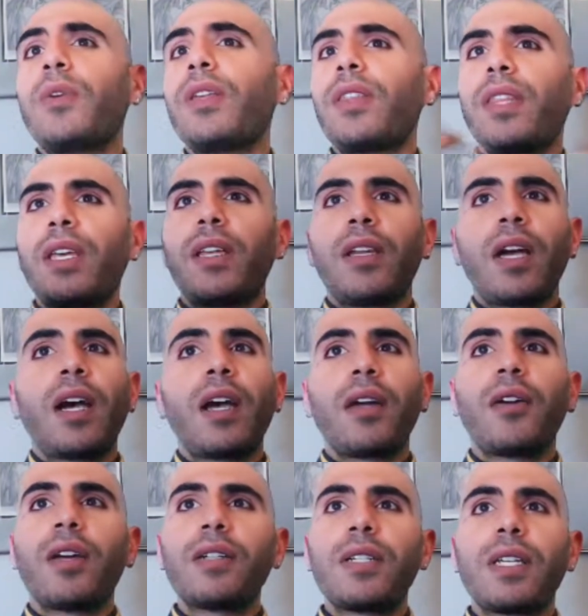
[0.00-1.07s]
within higher
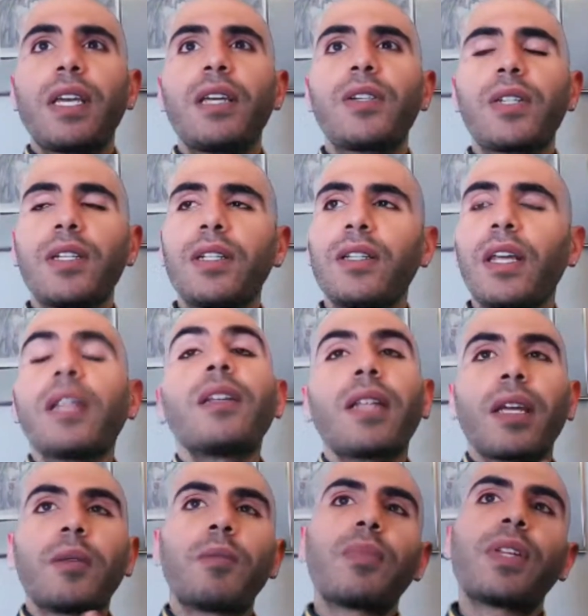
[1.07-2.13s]
education and
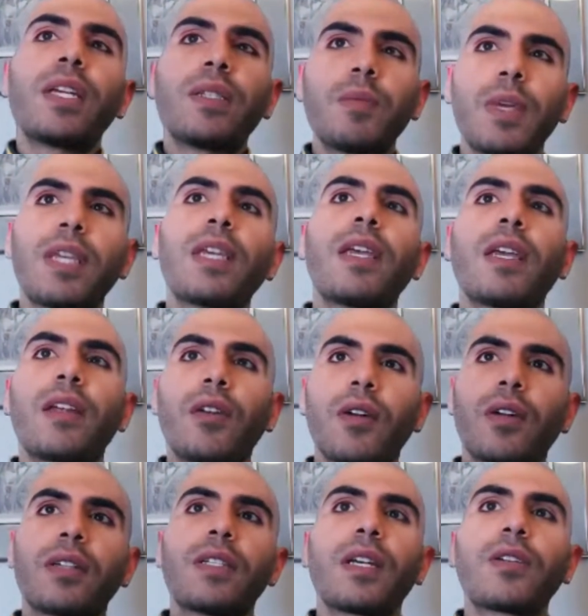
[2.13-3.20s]
like placemaking and
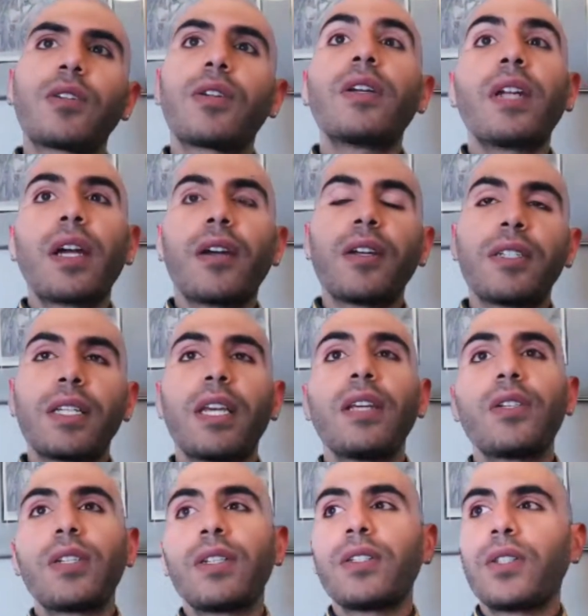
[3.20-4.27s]
architecture in higher
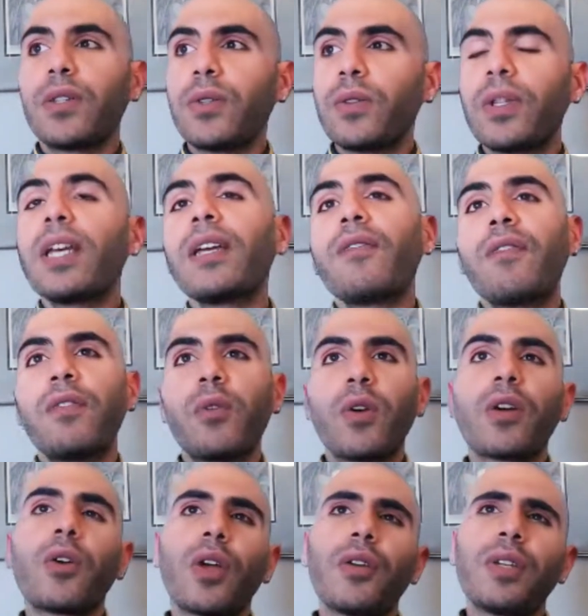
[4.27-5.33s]
education to like
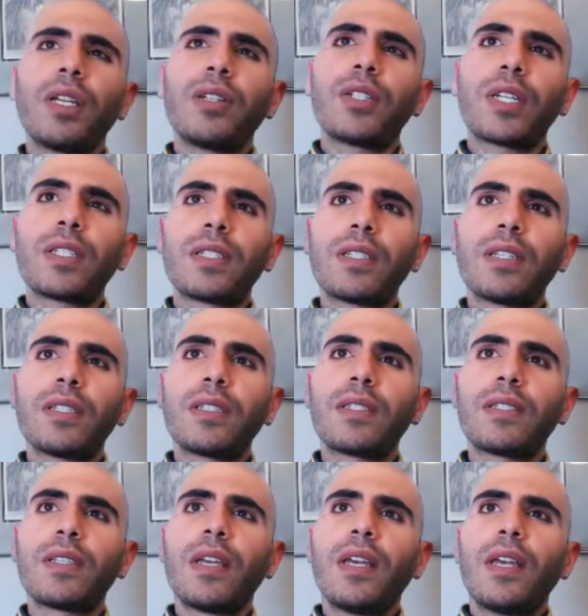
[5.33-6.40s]
foregrounding justice
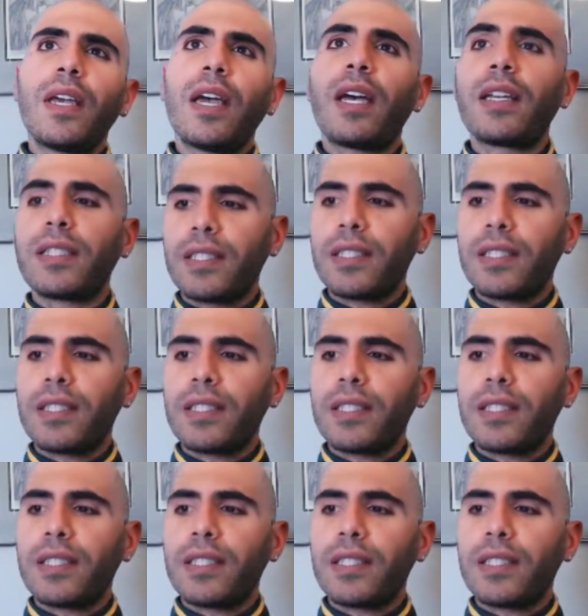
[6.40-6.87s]
as